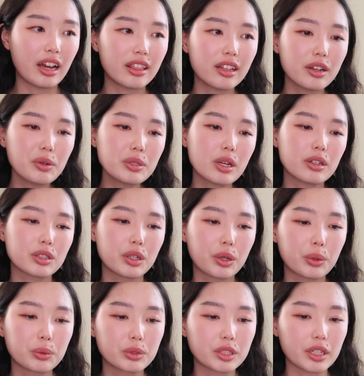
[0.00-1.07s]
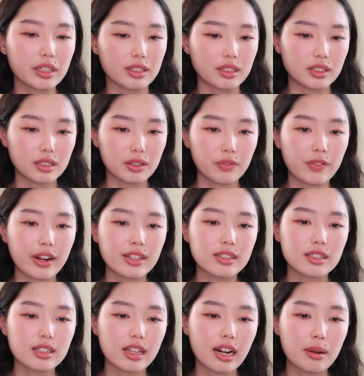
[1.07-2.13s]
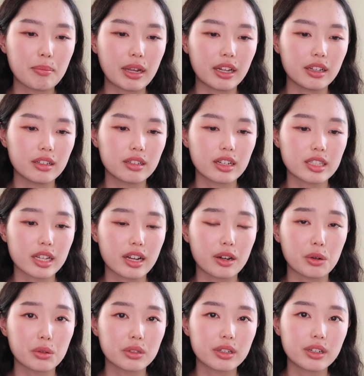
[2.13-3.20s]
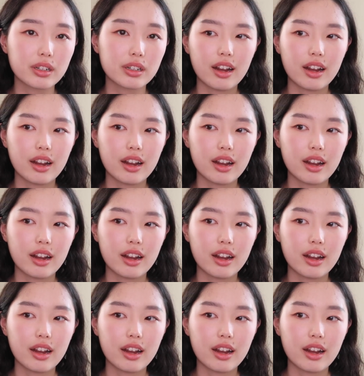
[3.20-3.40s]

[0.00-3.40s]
I think it was also just friends that I made as I got older.